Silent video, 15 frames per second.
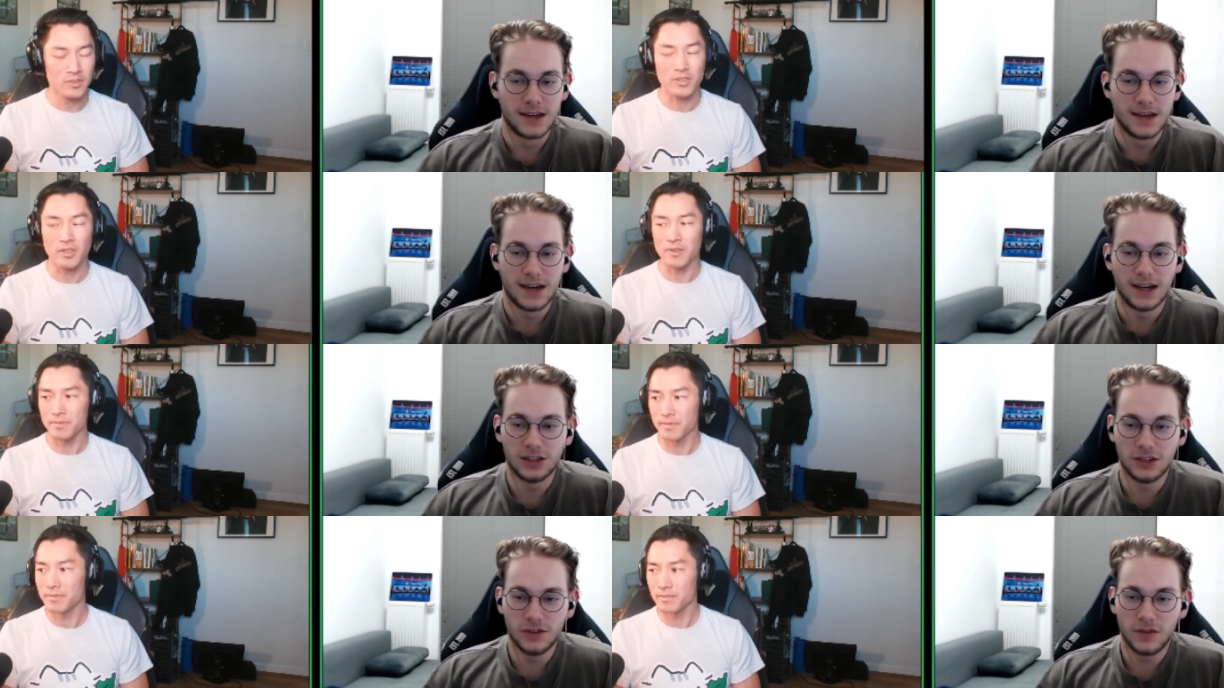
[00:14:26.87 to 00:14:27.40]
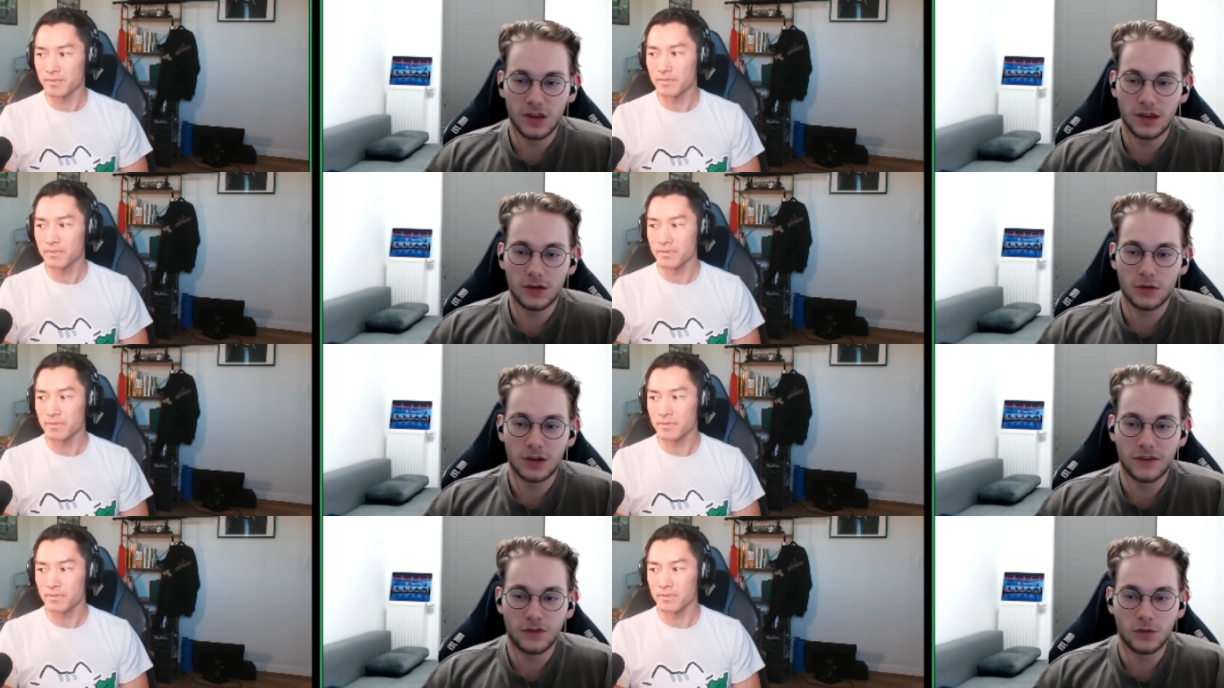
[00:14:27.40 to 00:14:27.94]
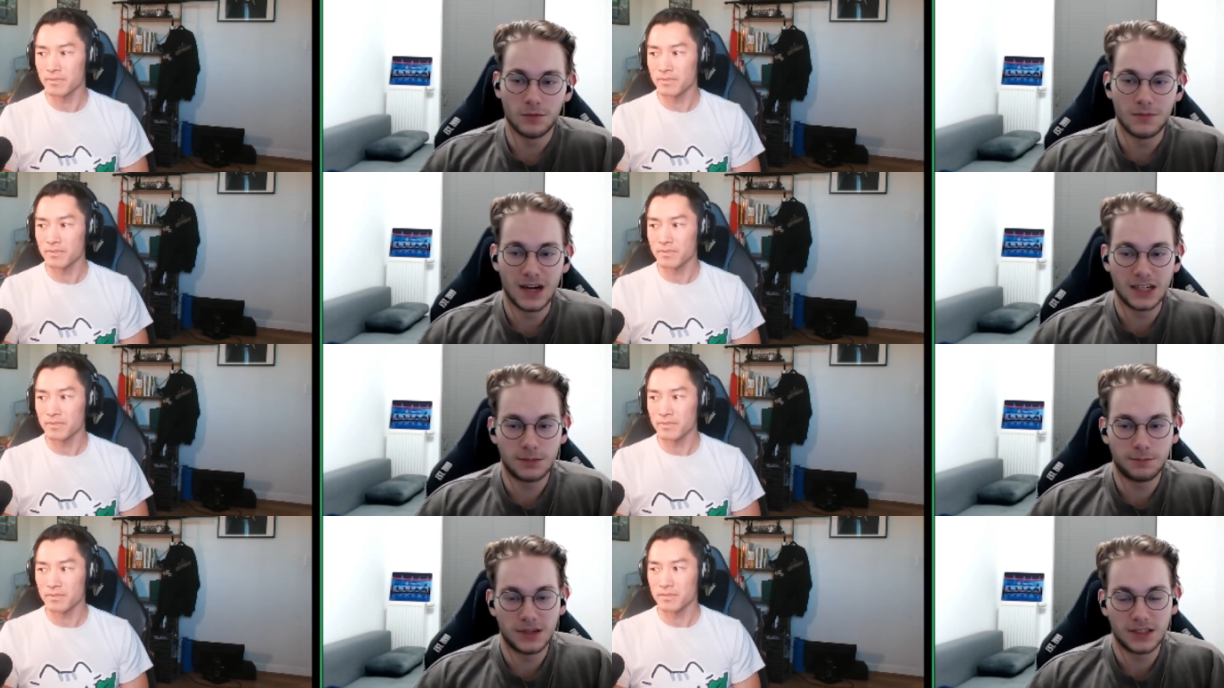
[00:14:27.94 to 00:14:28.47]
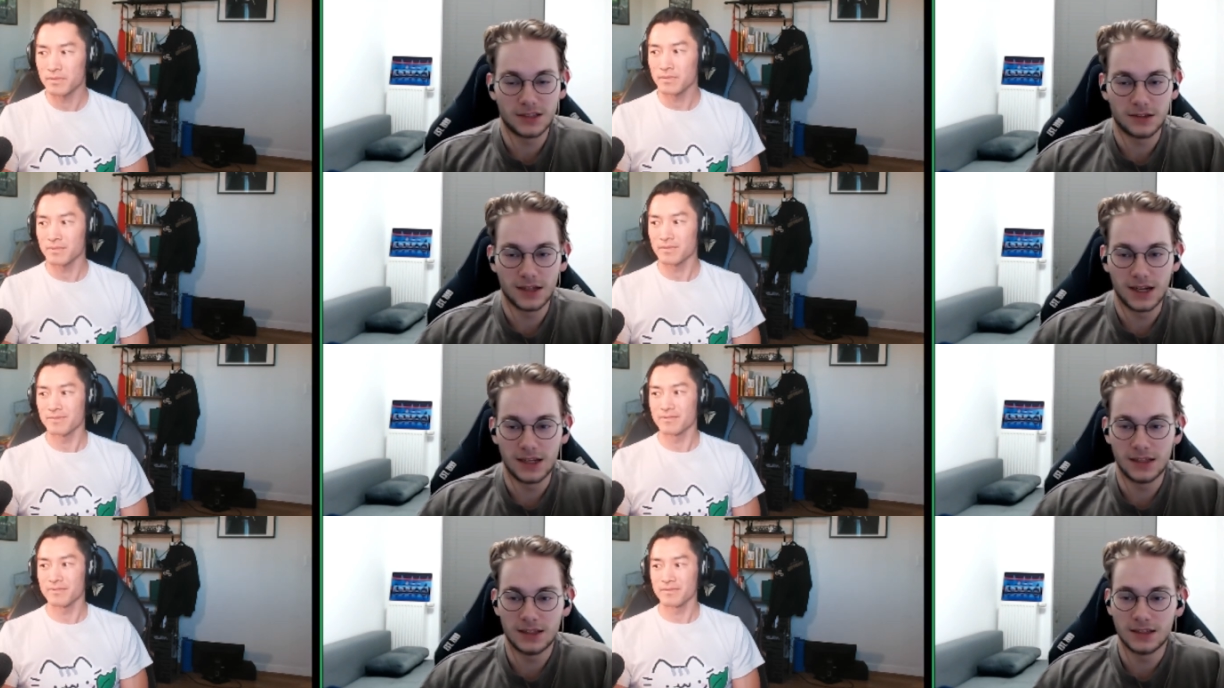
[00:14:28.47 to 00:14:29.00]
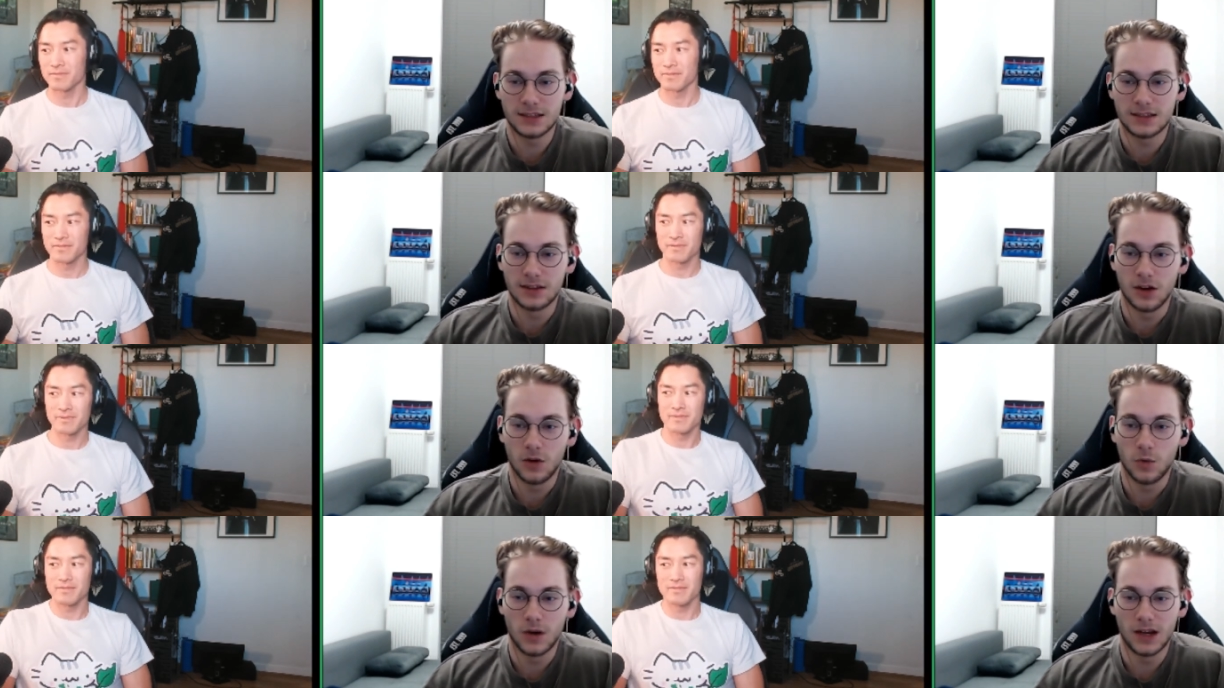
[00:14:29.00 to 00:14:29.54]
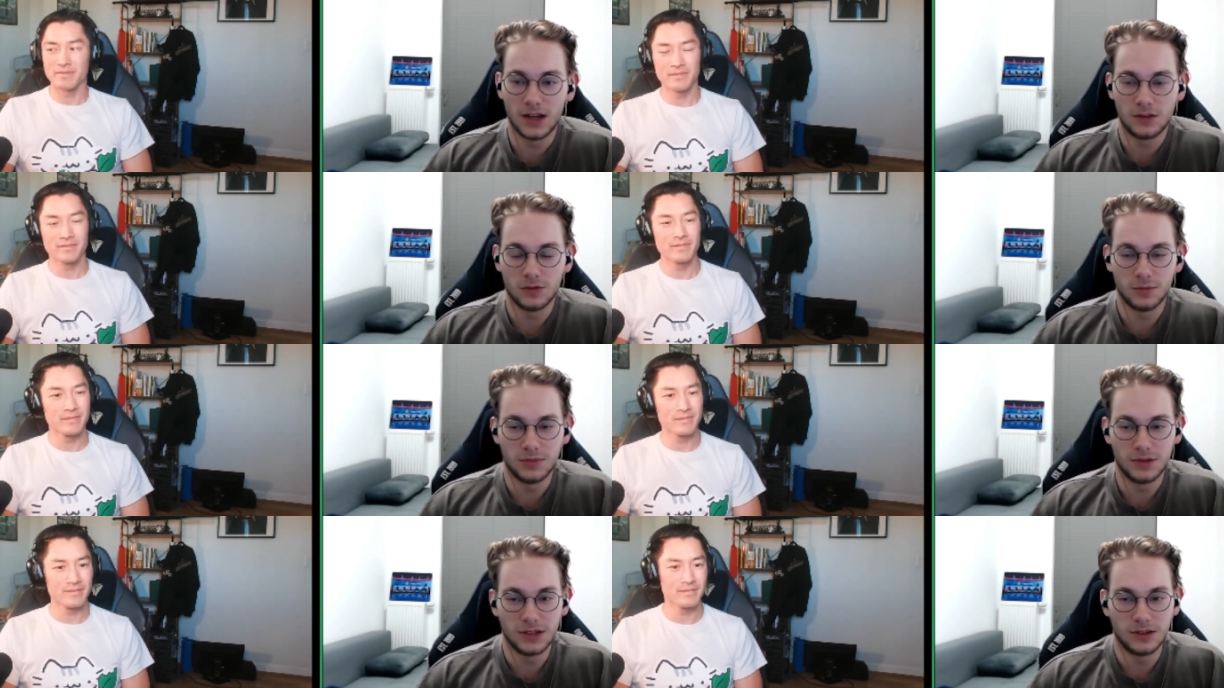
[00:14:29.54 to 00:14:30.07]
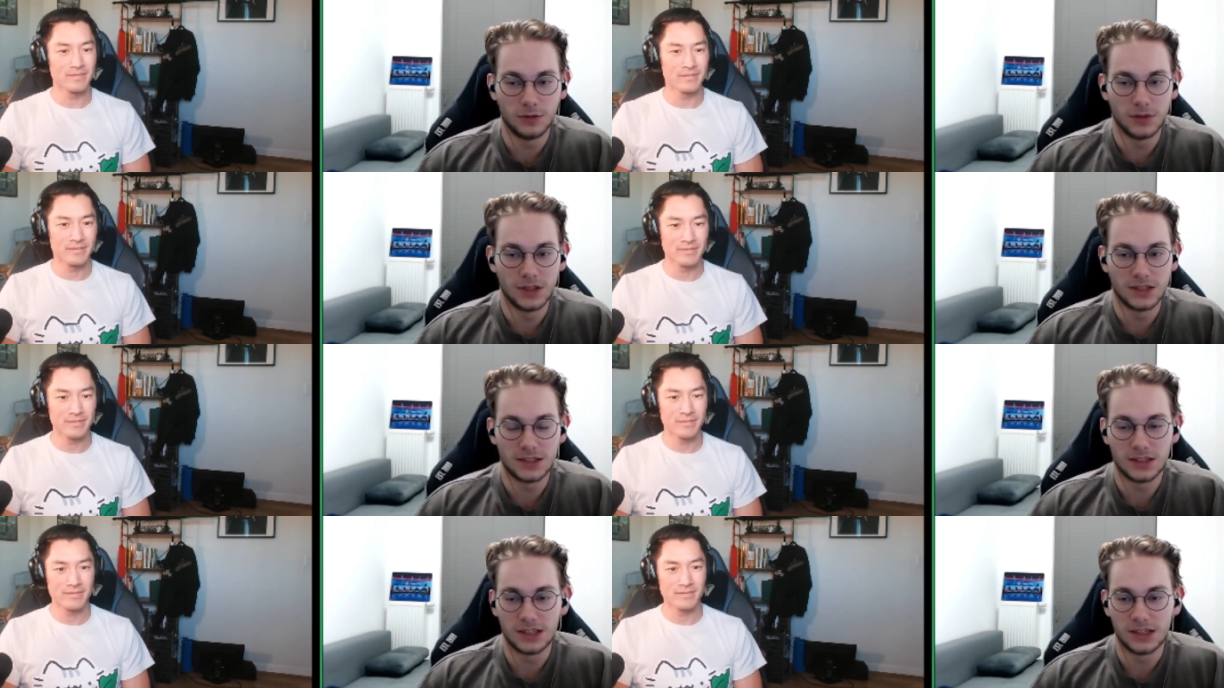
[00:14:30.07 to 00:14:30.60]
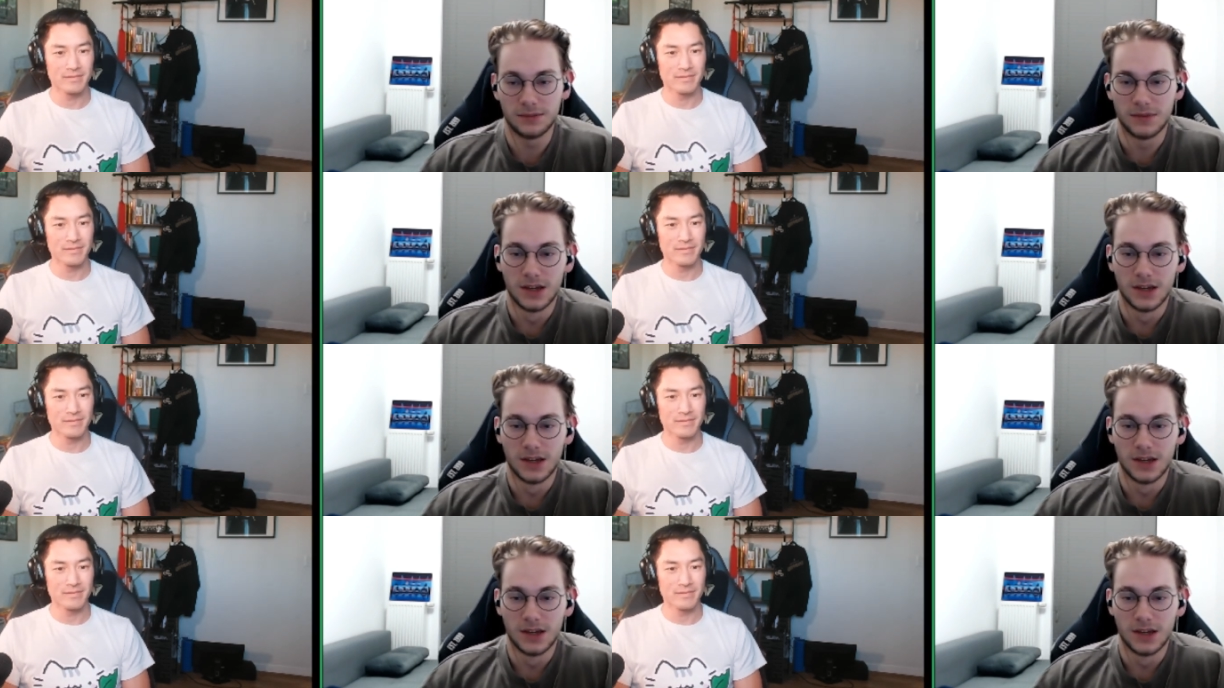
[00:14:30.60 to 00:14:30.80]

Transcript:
Speaker 1: I don't think you have to match personalities so well to be good as a team.